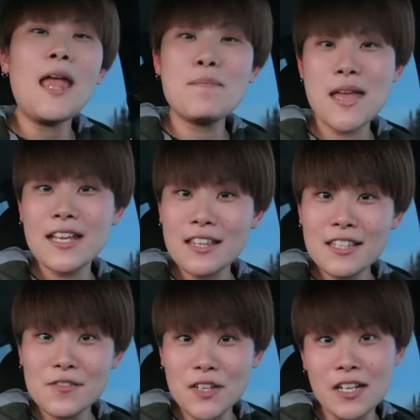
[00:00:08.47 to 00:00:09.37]
I'm making
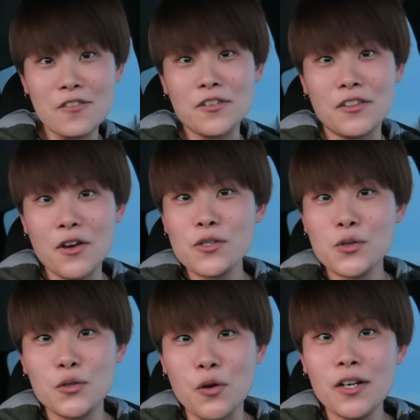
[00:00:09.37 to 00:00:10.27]
this video for those
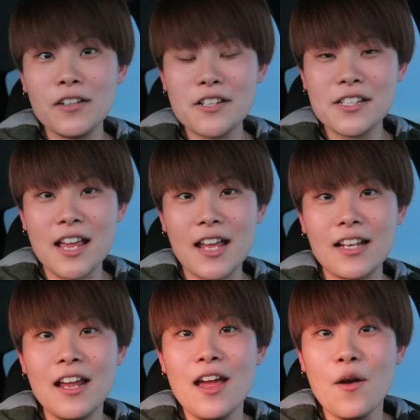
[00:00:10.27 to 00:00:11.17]
who don't understand